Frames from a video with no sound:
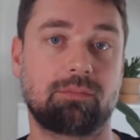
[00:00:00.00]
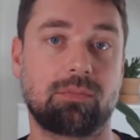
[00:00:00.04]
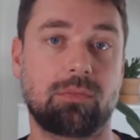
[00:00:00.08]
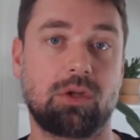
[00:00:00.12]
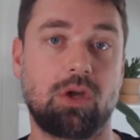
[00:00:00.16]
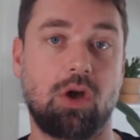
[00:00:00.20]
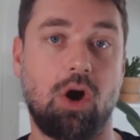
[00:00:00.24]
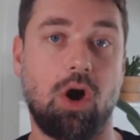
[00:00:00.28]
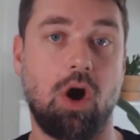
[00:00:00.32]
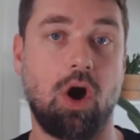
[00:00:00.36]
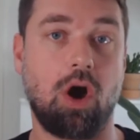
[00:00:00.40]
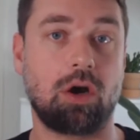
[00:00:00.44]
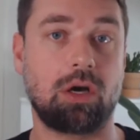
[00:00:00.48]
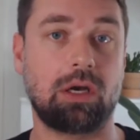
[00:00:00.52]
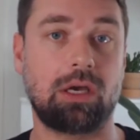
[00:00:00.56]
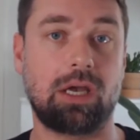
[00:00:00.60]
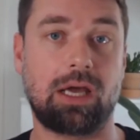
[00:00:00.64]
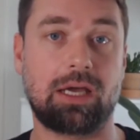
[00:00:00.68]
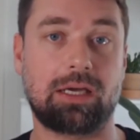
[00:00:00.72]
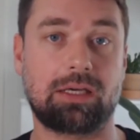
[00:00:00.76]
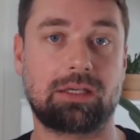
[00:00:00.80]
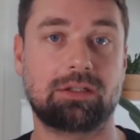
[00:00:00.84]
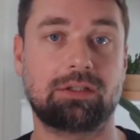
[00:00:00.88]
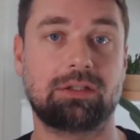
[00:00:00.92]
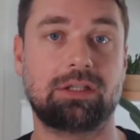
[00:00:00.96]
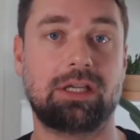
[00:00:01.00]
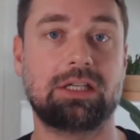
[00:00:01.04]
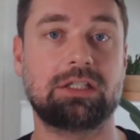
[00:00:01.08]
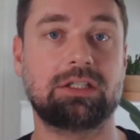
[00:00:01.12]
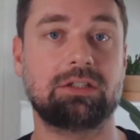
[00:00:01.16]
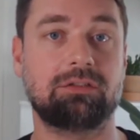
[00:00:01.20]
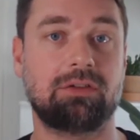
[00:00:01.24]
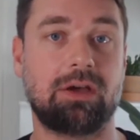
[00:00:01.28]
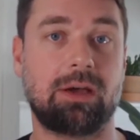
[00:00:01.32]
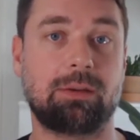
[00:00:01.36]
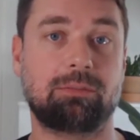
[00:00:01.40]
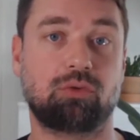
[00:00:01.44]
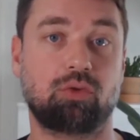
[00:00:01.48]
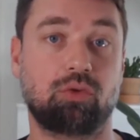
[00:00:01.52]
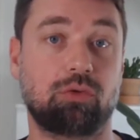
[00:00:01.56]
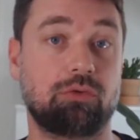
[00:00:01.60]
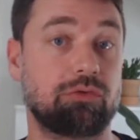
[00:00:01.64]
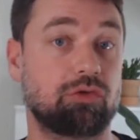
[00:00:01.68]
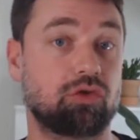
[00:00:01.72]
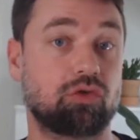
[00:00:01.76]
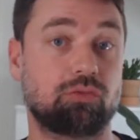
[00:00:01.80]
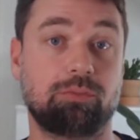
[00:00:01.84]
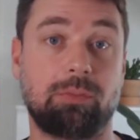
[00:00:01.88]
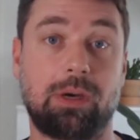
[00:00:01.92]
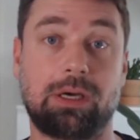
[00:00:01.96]
Unlike native apps
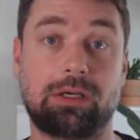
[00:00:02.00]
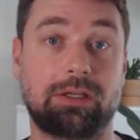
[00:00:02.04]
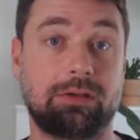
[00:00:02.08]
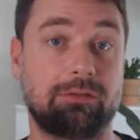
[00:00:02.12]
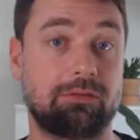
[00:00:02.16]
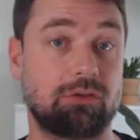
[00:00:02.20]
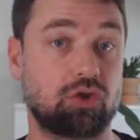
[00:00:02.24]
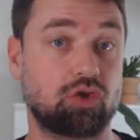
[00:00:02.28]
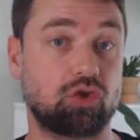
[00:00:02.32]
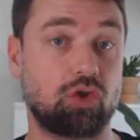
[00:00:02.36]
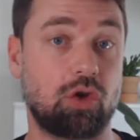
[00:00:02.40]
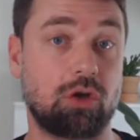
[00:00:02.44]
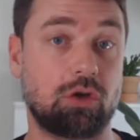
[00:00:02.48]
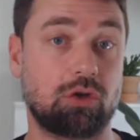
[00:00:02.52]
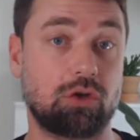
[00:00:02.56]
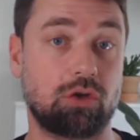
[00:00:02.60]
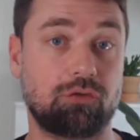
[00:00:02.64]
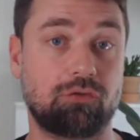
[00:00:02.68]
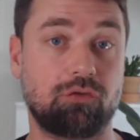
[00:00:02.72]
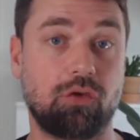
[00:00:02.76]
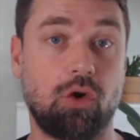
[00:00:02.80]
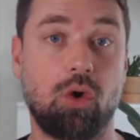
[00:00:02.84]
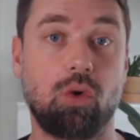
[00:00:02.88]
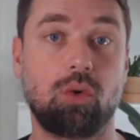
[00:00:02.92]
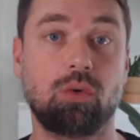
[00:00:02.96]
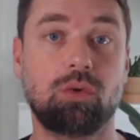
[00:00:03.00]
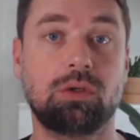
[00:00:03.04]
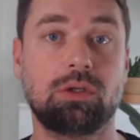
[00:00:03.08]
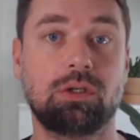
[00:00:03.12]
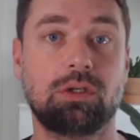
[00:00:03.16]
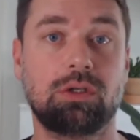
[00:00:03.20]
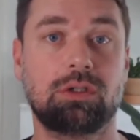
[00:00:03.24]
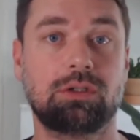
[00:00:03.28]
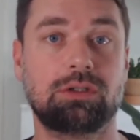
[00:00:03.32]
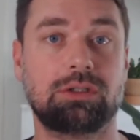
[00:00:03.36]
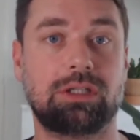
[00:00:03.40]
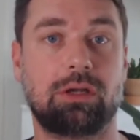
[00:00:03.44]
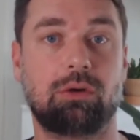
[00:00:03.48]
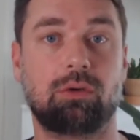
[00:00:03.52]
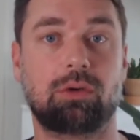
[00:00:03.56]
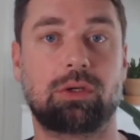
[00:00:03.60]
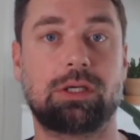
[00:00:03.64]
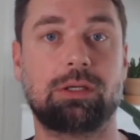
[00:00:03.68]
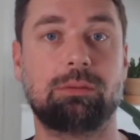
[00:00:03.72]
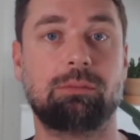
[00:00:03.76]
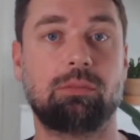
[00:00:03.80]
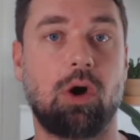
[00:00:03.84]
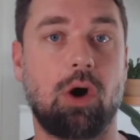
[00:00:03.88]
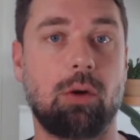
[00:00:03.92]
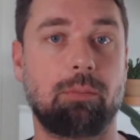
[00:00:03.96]
you might have installed on your phone that will
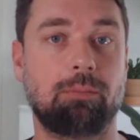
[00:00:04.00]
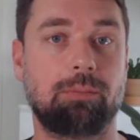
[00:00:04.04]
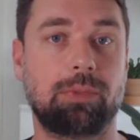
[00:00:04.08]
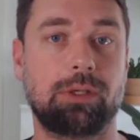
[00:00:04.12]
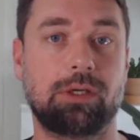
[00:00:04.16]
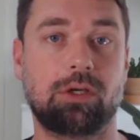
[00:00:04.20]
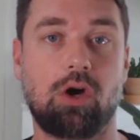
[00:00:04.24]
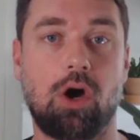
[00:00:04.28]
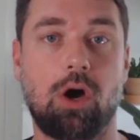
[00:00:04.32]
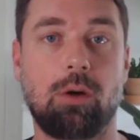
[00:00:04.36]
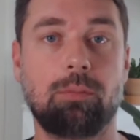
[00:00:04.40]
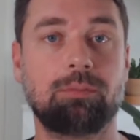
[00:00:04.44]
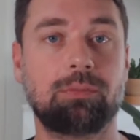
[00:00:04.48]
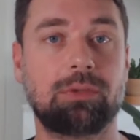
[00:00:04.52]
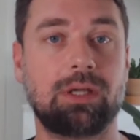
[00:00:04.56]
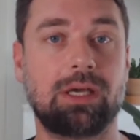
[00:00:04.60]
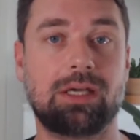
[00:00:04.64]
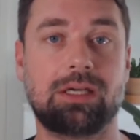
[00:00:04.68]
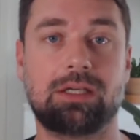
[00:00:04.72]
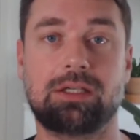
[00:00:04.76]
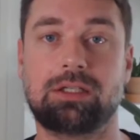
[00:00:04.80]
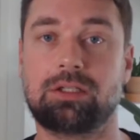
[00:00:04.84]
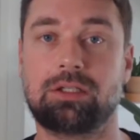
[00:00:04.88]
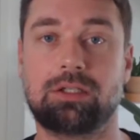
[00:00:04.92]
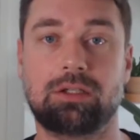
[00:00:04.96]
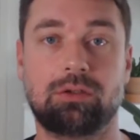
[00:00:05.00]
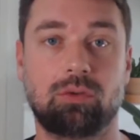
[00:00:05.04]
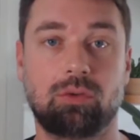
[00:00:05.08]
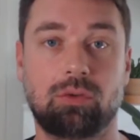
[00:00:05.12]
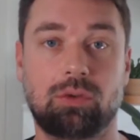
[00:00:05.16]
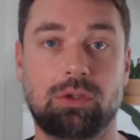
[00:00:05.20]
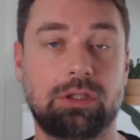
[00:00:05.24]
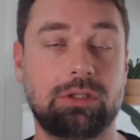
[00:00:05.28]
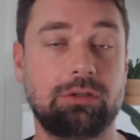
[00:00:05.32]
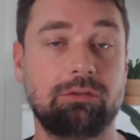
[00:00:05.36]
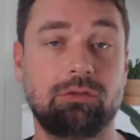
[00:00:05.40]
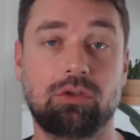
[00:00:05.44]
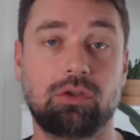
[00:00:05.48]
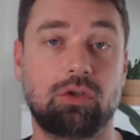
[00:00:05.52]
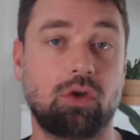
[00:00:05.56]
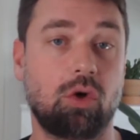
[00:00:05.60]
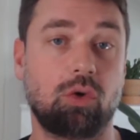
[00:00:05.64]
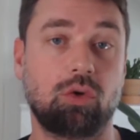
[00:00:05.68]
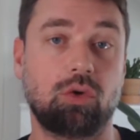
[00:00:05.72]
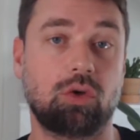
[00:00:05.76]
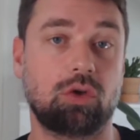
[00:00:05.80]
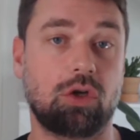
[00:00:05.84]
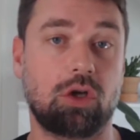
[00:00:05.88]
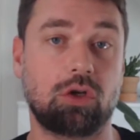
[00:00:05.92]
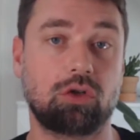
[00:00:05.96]
keep being updated even though
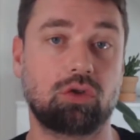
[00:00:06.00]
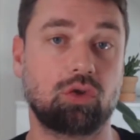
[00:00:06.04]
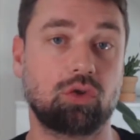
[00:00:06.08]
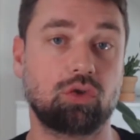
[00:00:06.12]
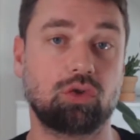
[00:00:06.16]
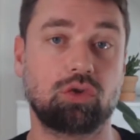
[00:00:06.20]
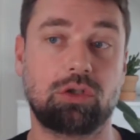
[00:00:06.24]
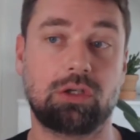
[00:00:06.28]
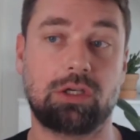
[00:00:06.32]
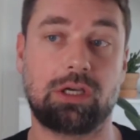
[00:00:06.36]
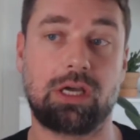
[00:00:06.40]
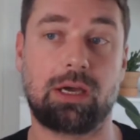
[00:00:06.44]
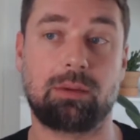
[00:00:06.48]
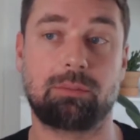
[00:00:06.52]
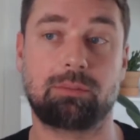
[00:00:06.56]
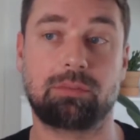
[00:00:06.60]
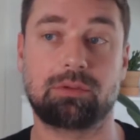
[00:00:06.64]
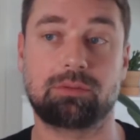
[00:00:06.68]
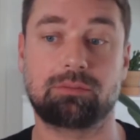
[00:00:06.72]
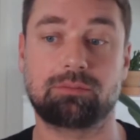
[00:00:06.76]
you're not using the app.